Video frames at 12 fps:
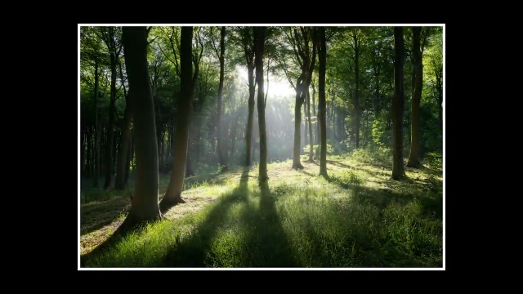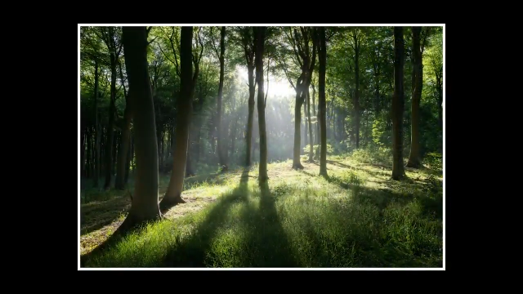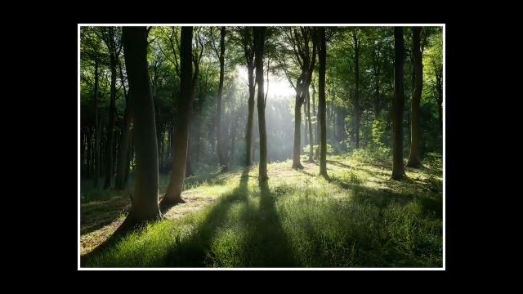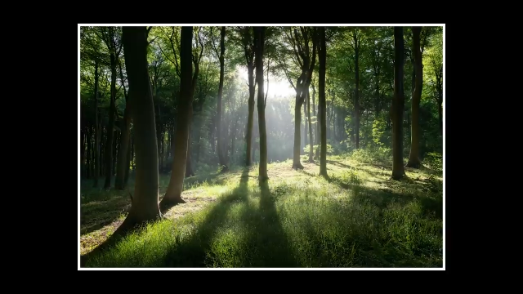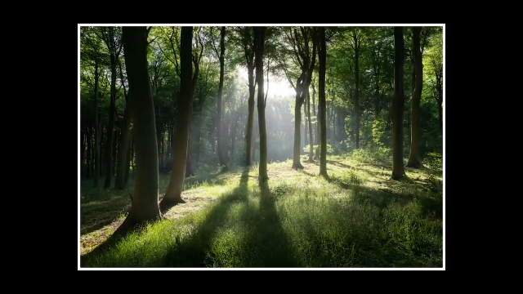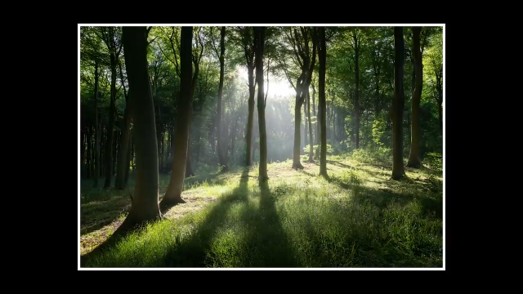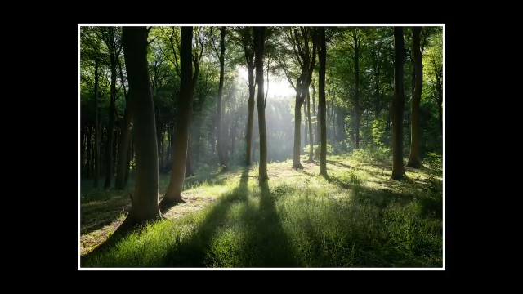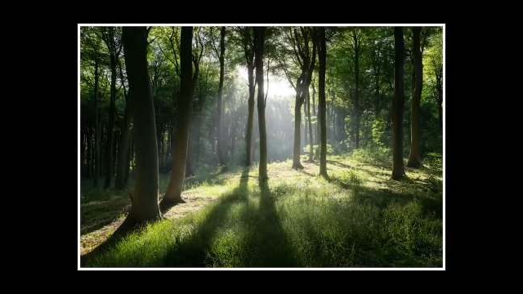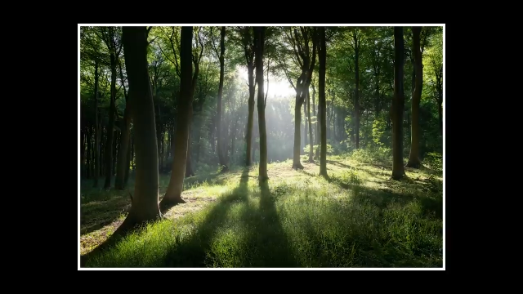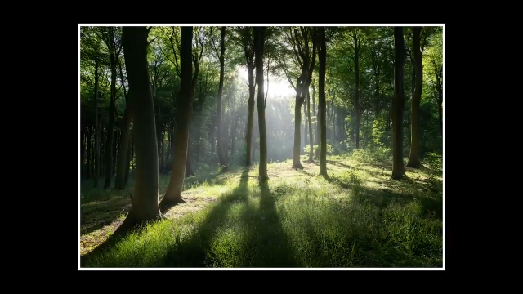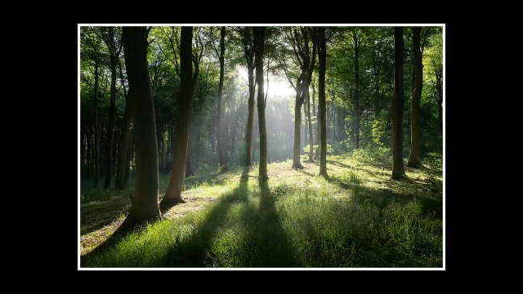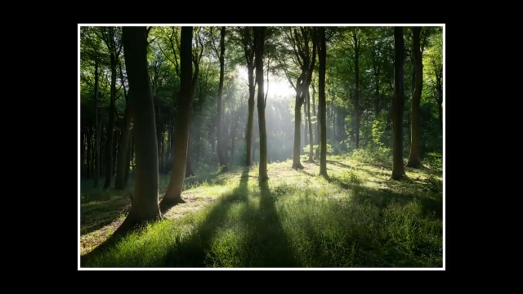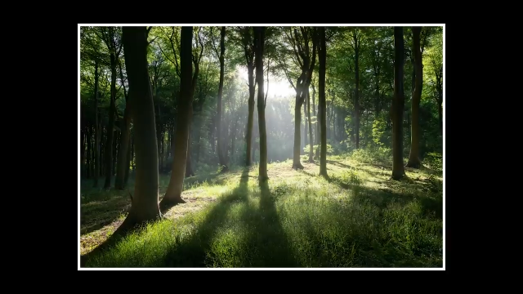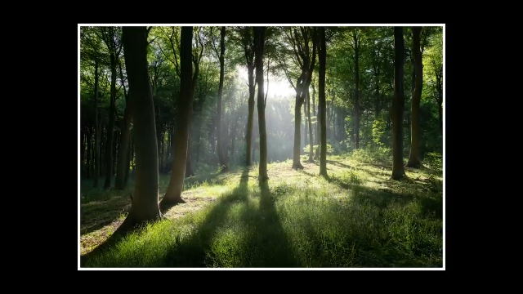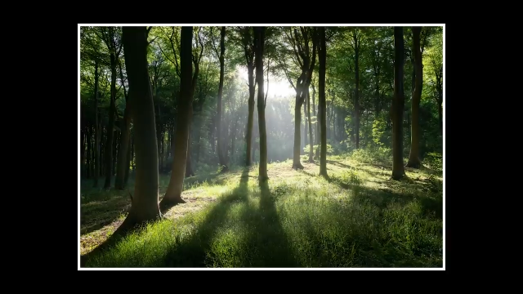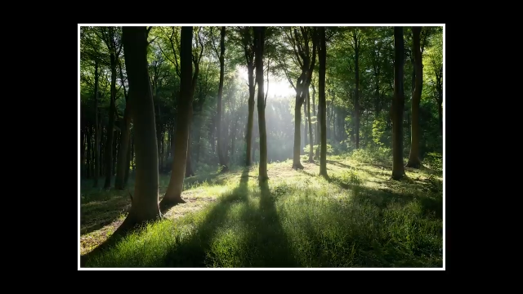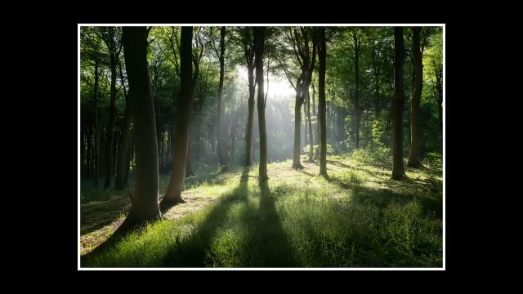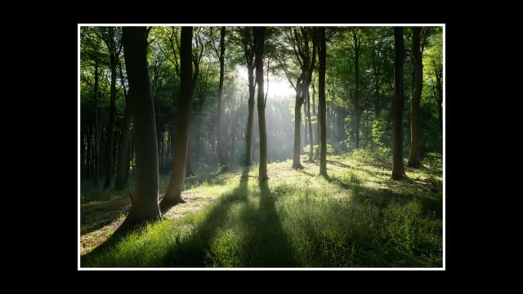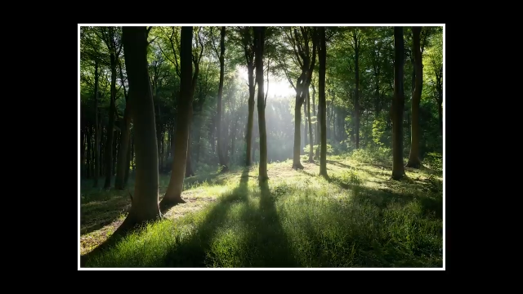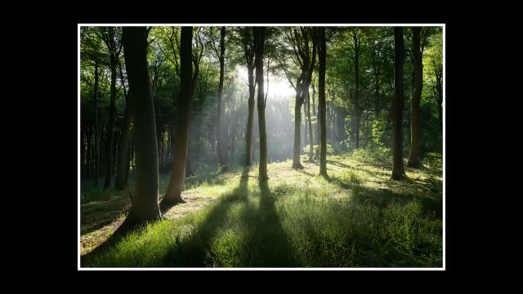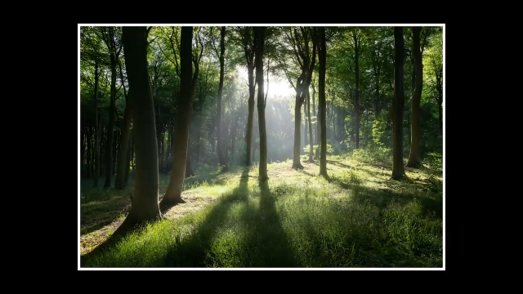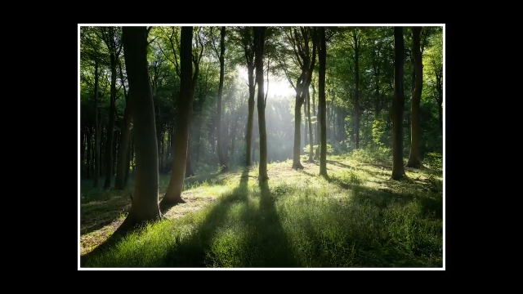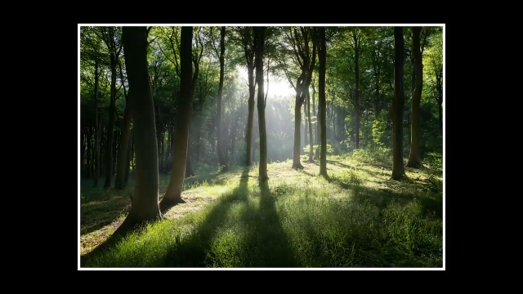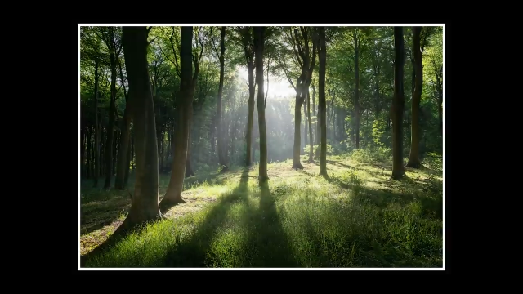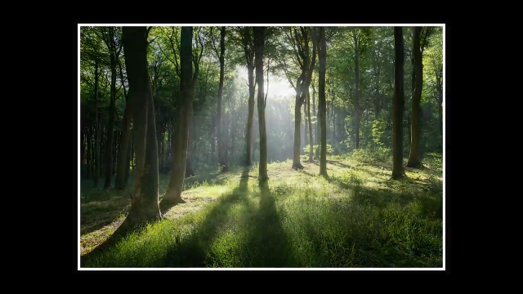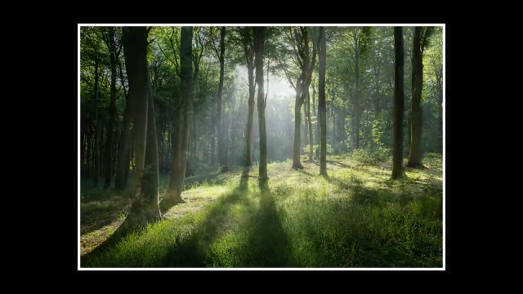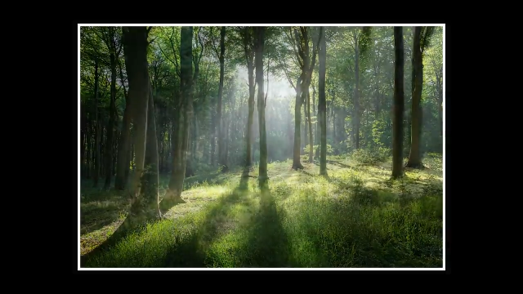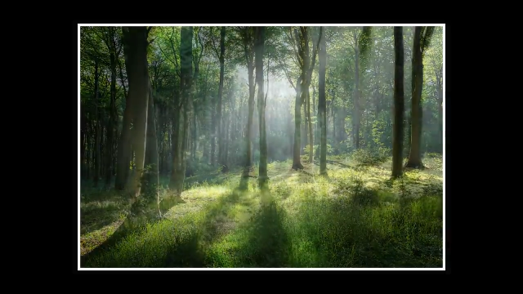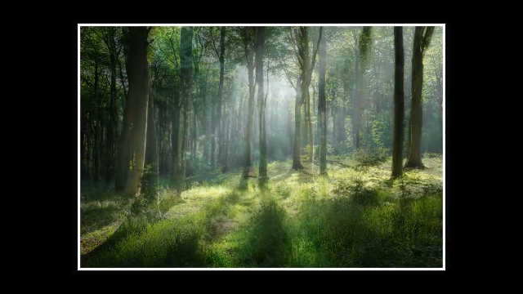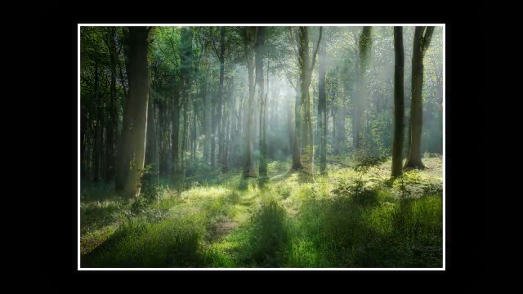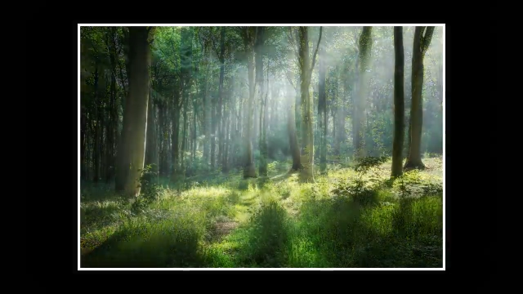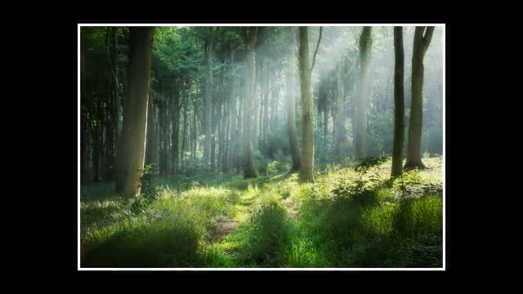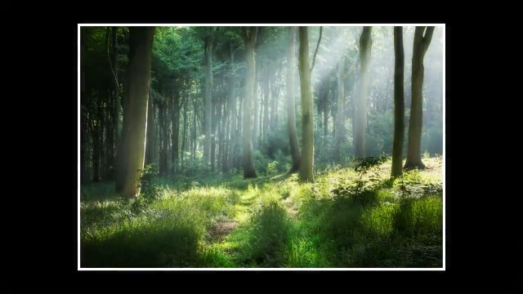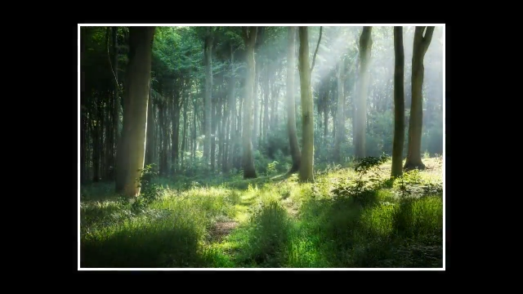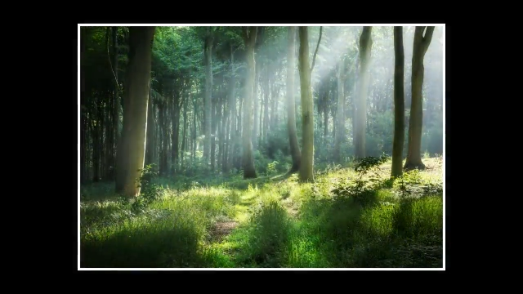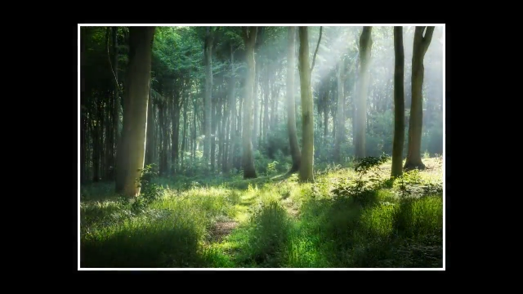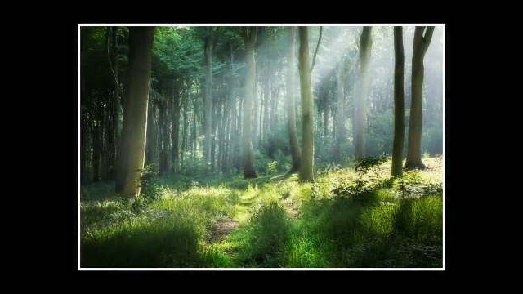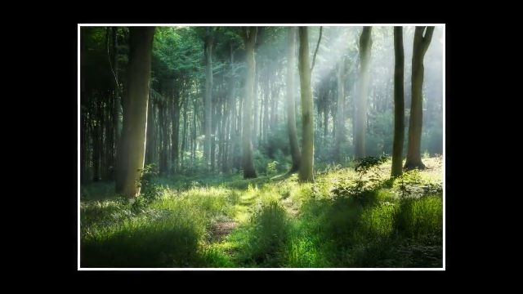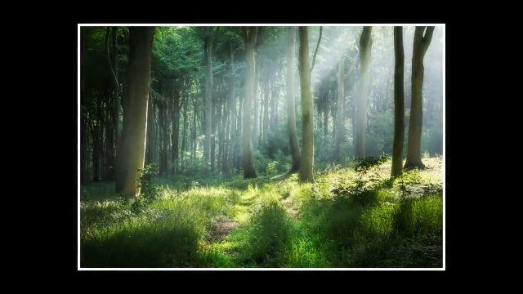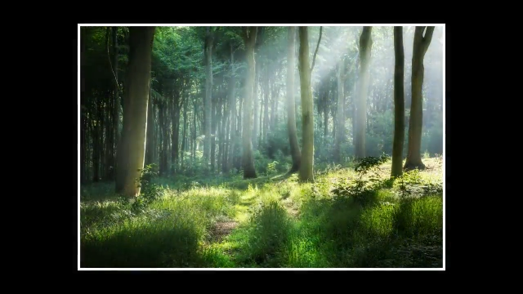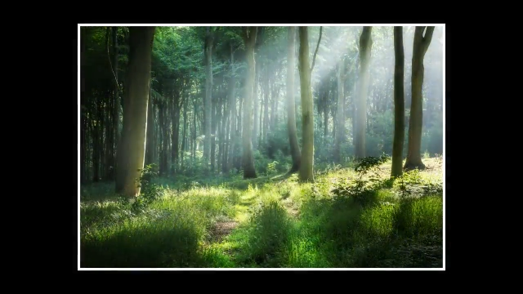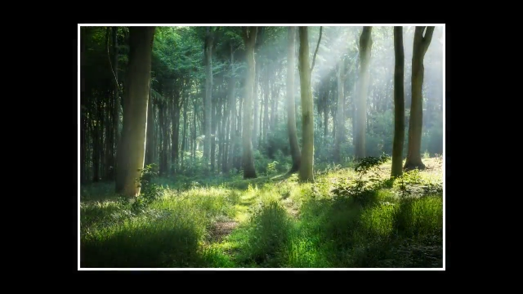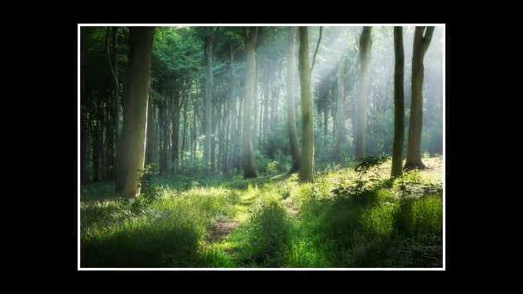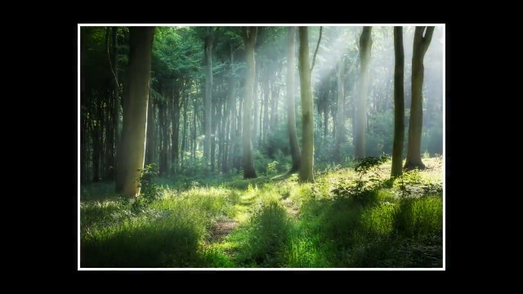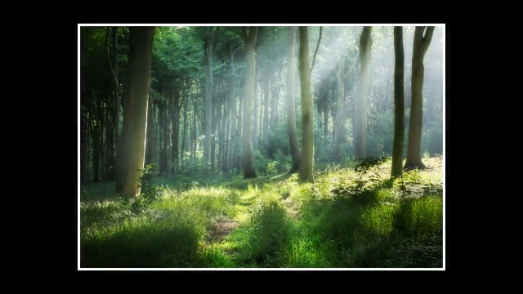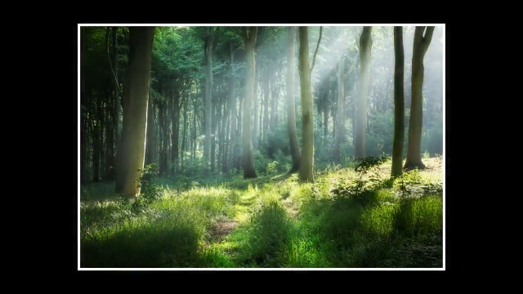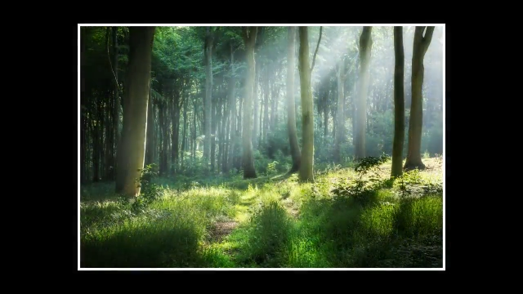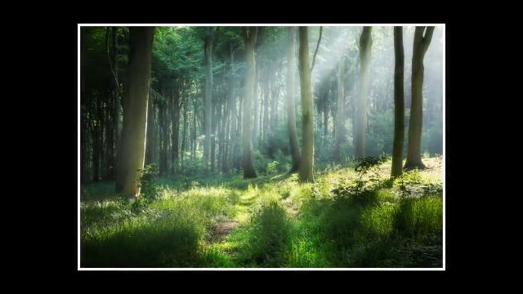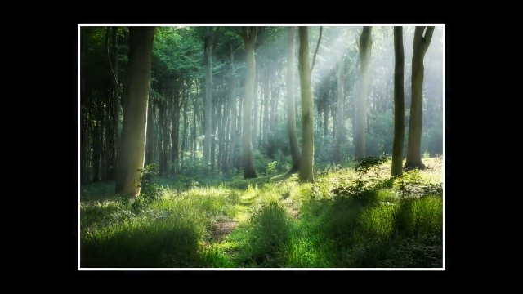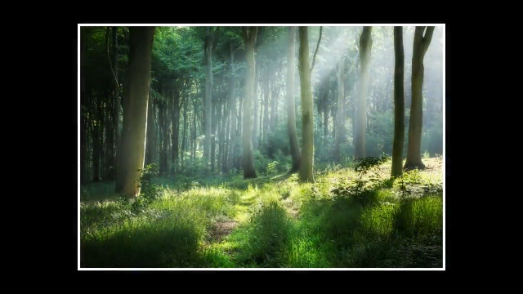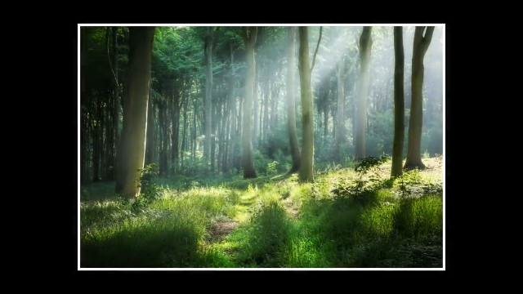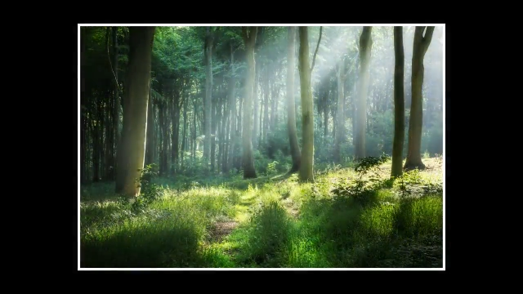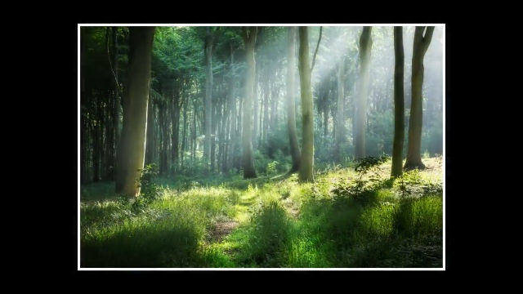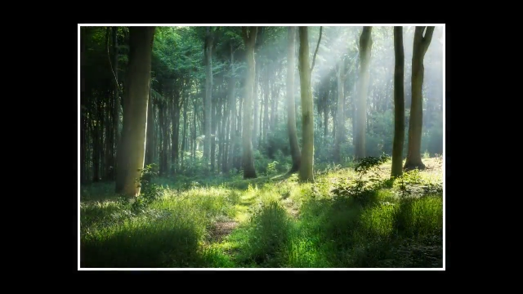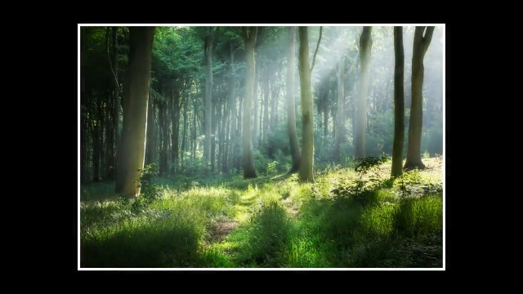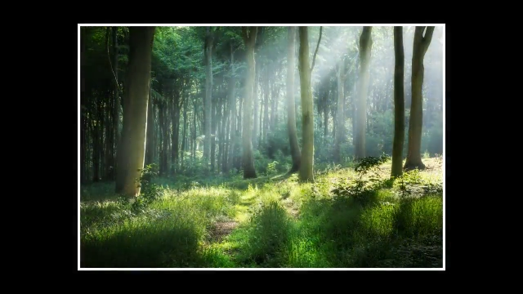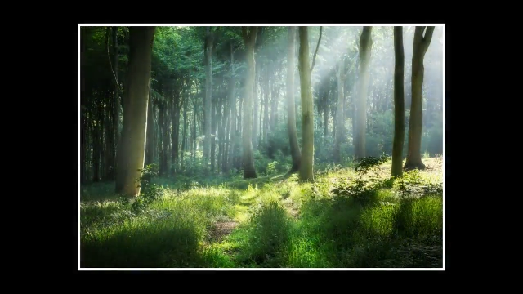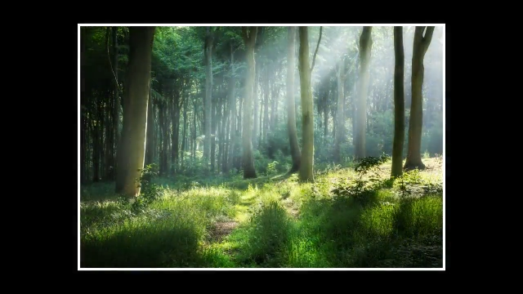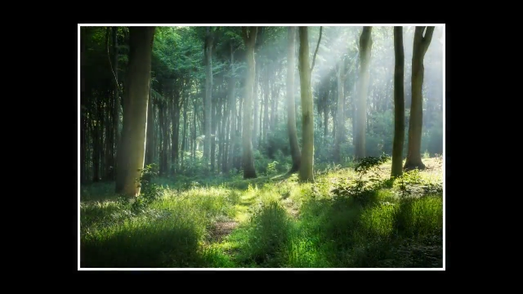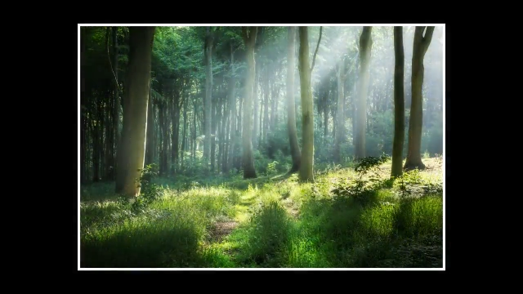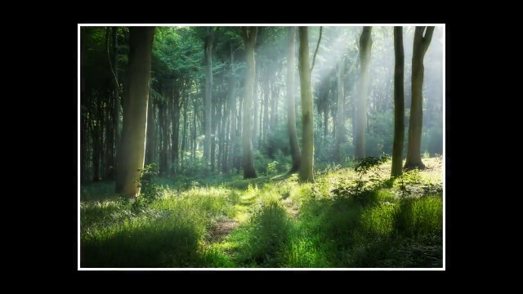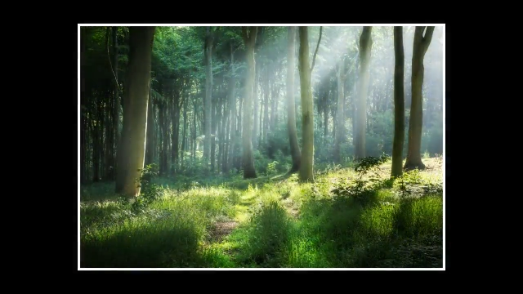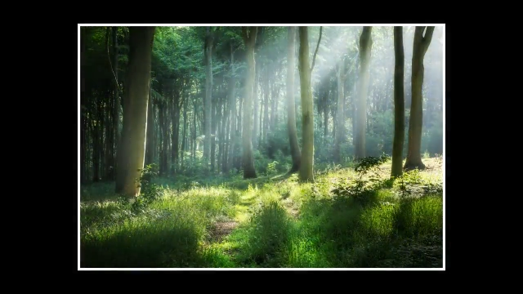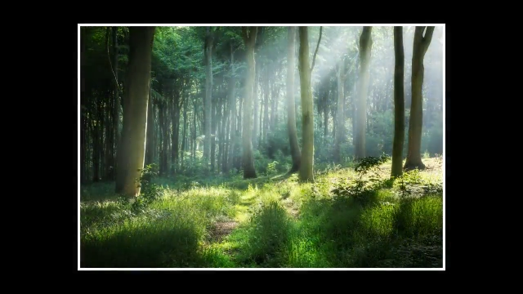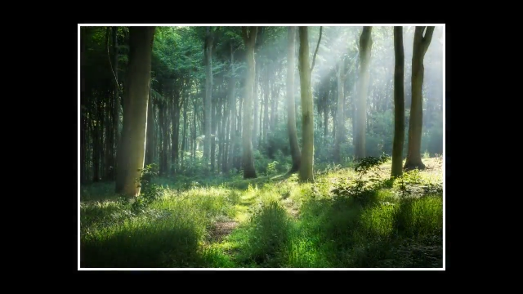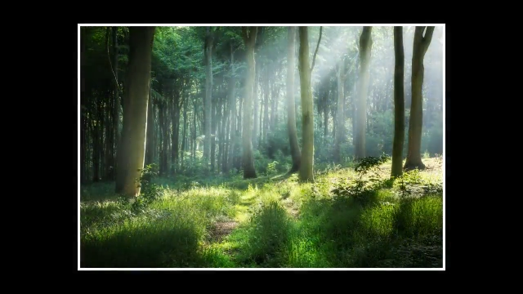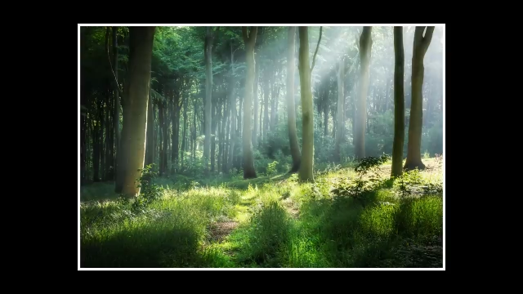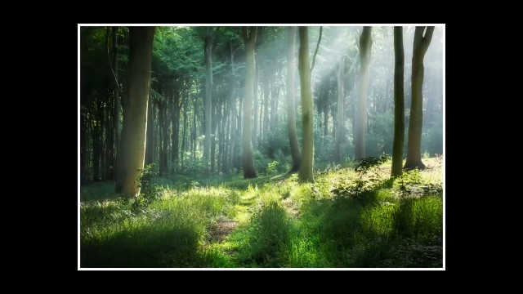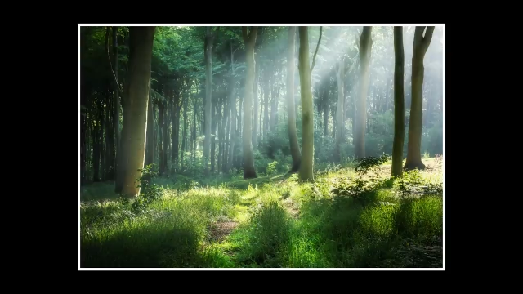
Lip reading: Nobody's mouth can be seen.